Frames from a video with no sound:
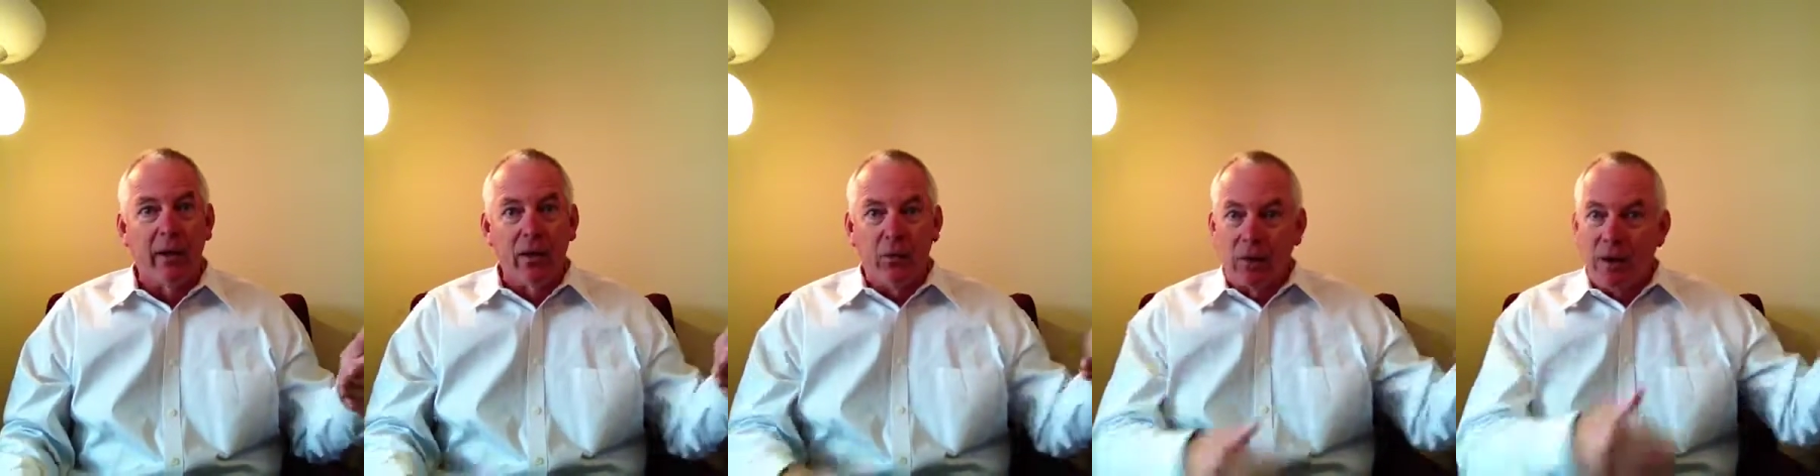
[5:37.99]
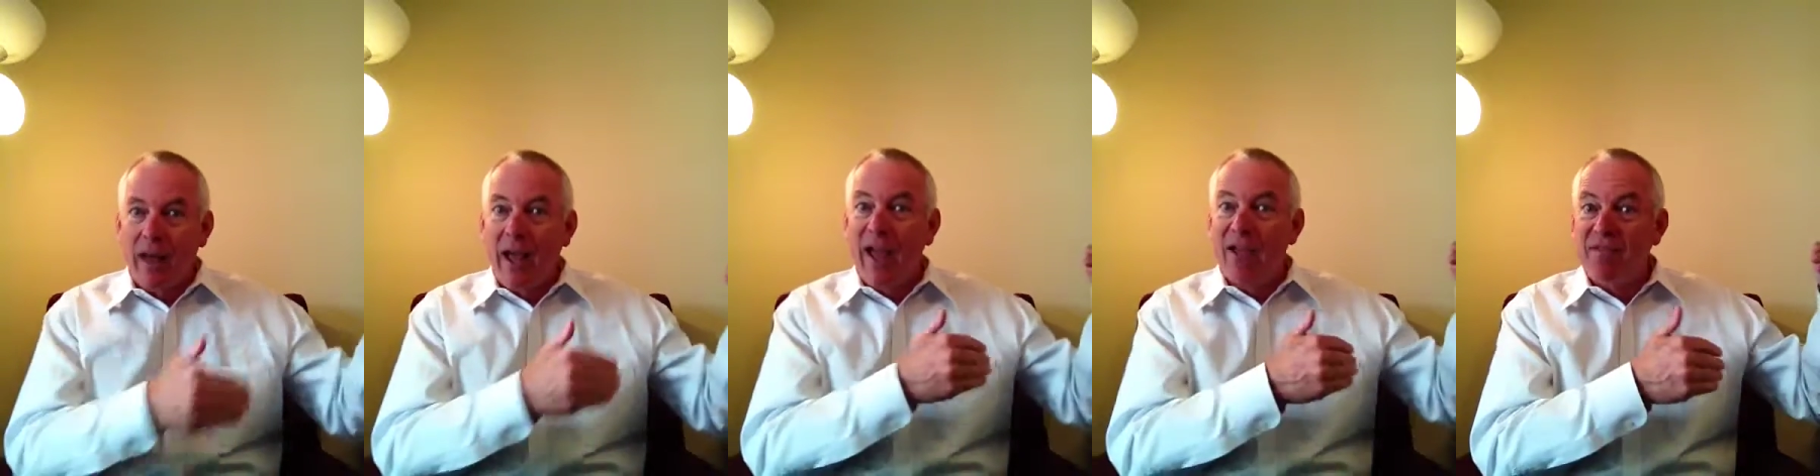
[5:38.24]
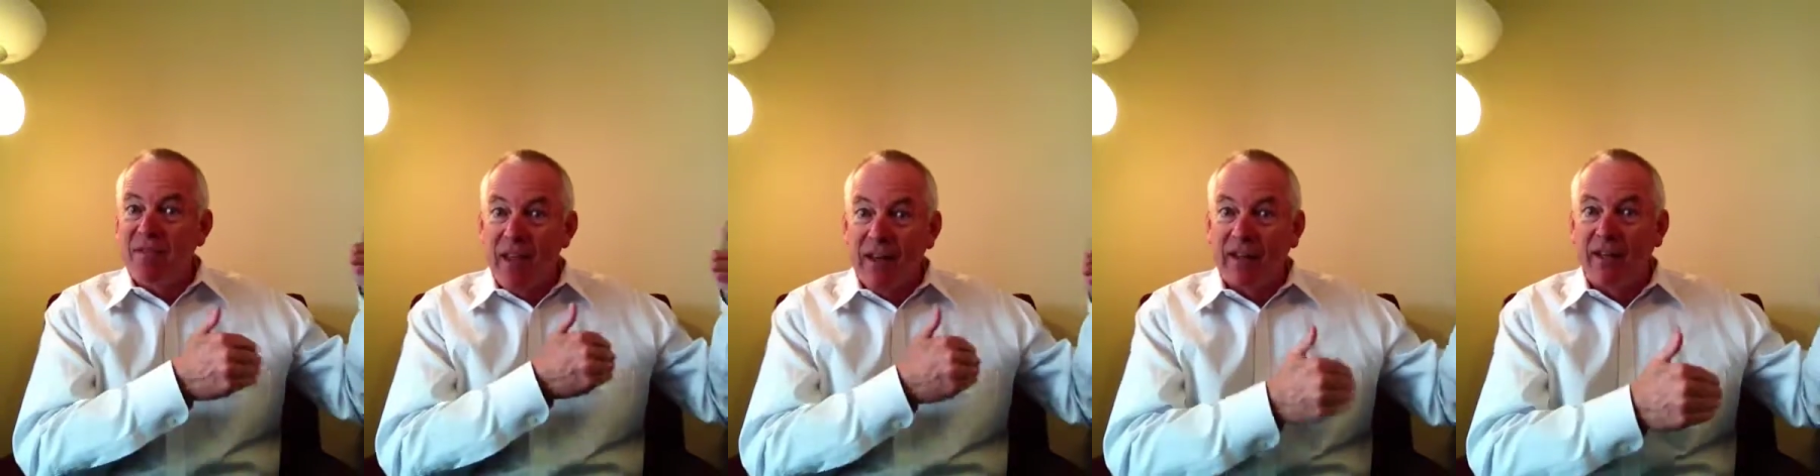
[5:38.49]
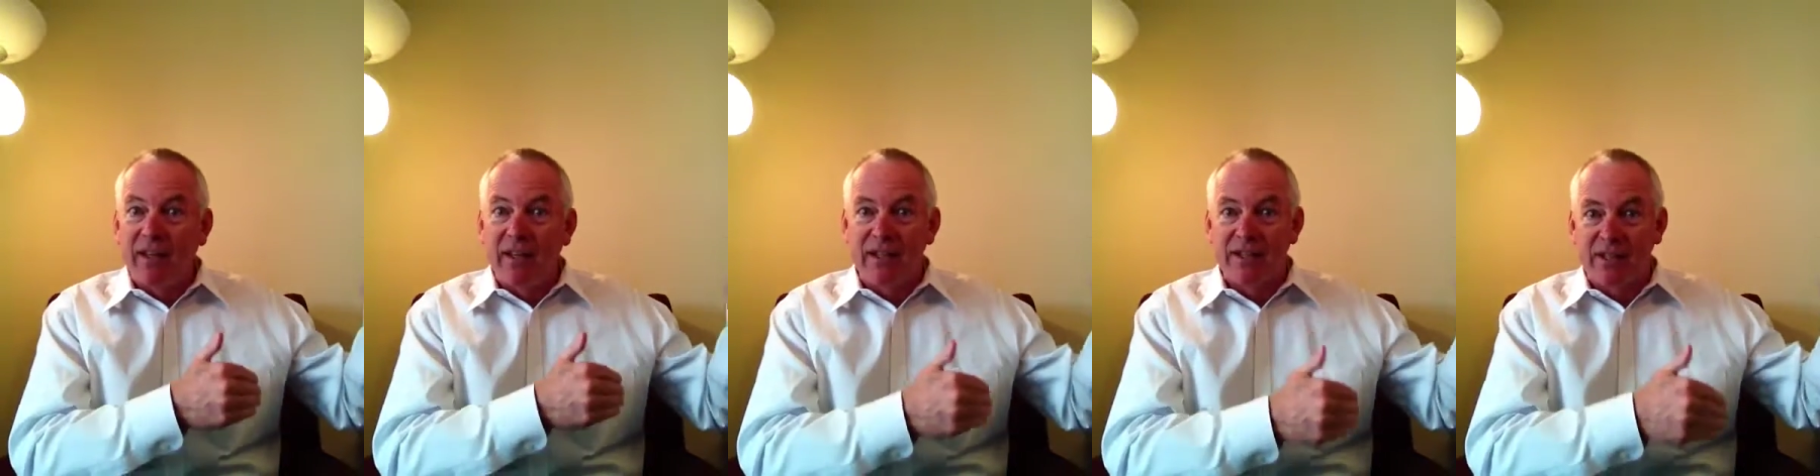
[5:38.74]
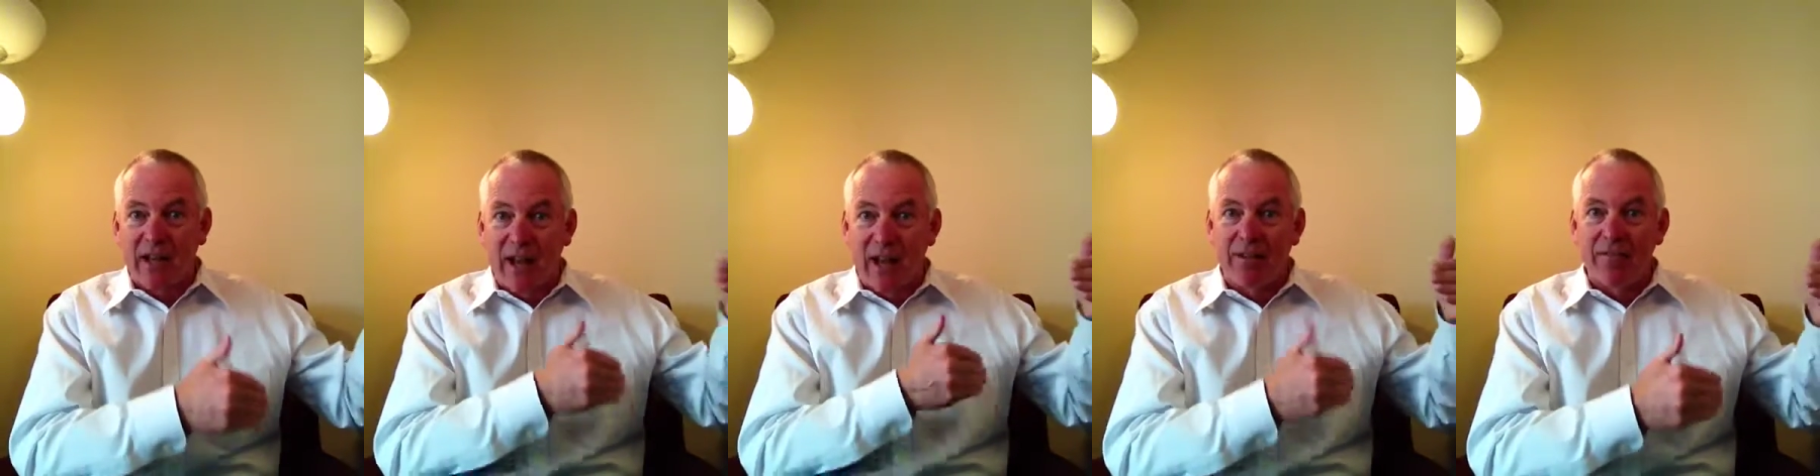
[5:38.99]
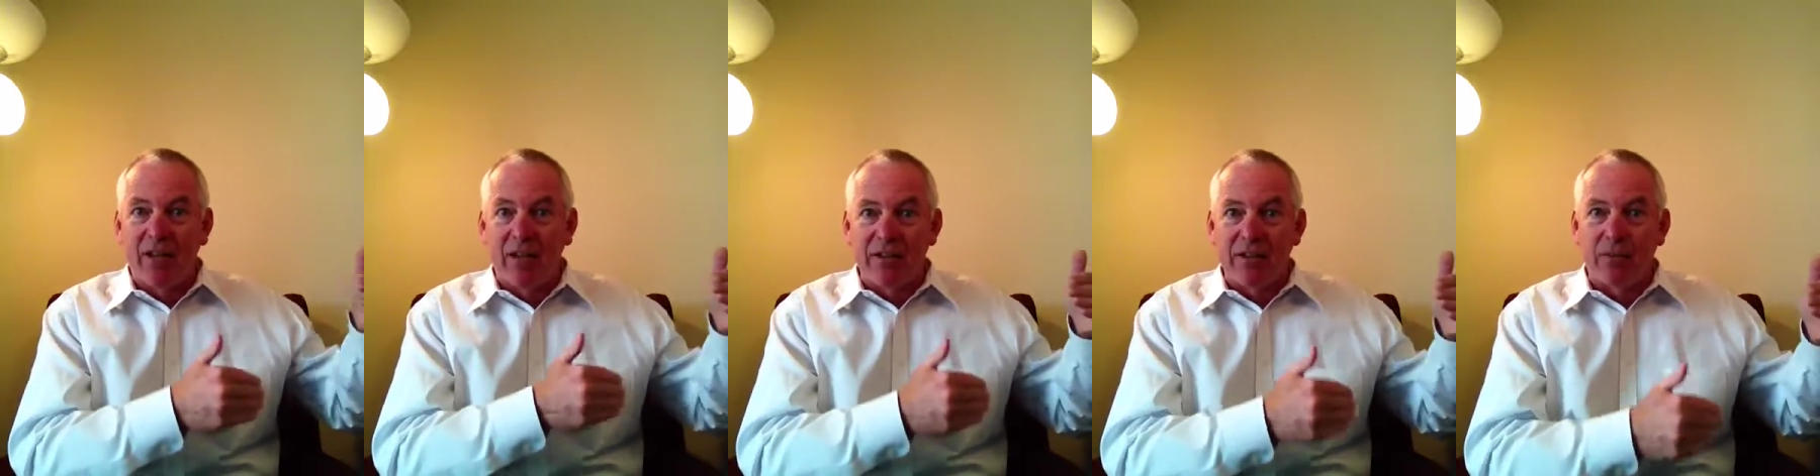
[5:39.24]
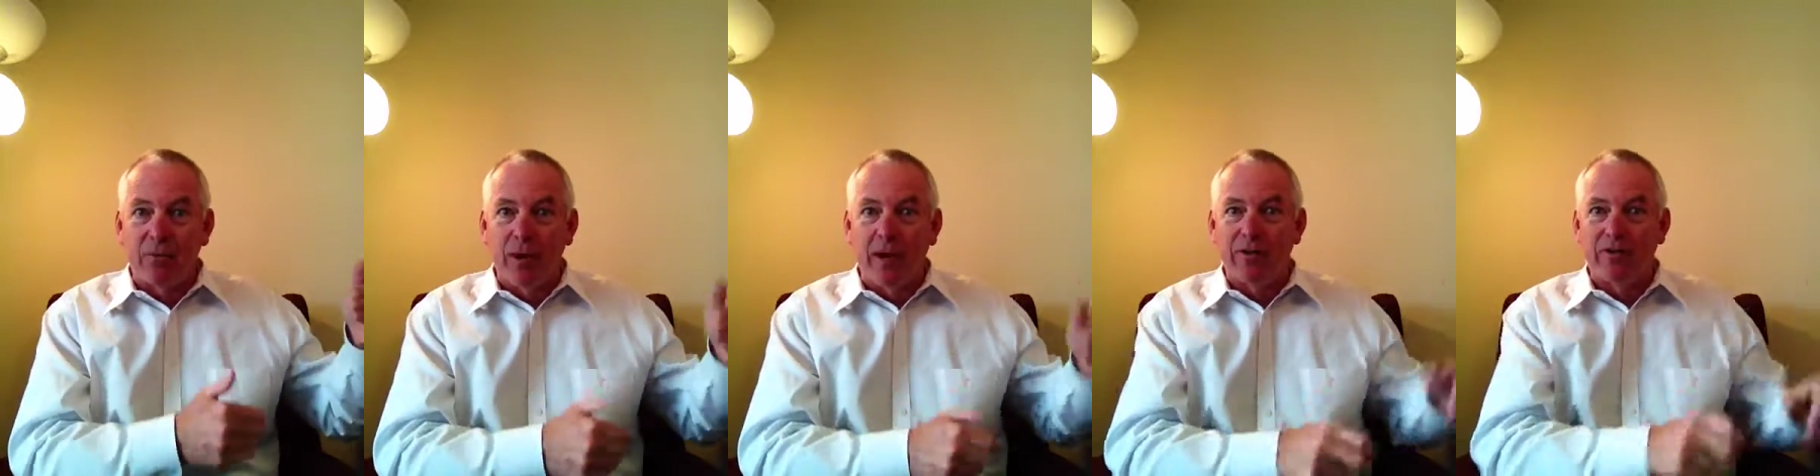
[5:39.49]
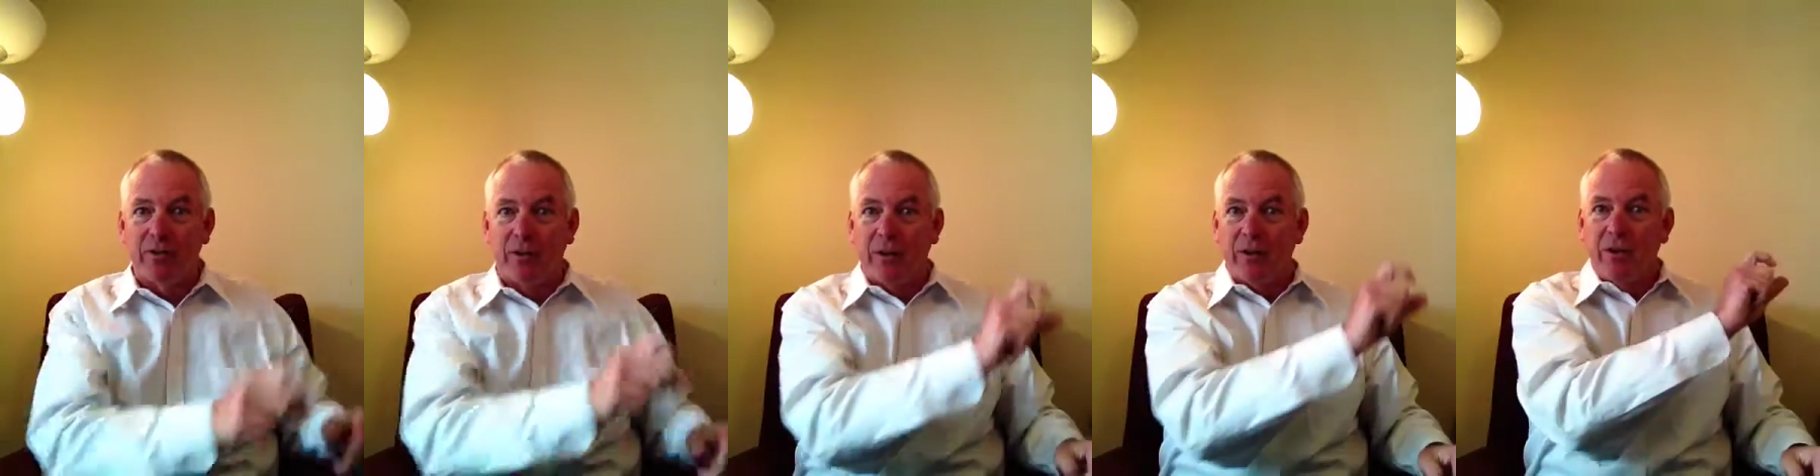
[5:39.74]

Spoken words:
Well, I have that list, I have that directory,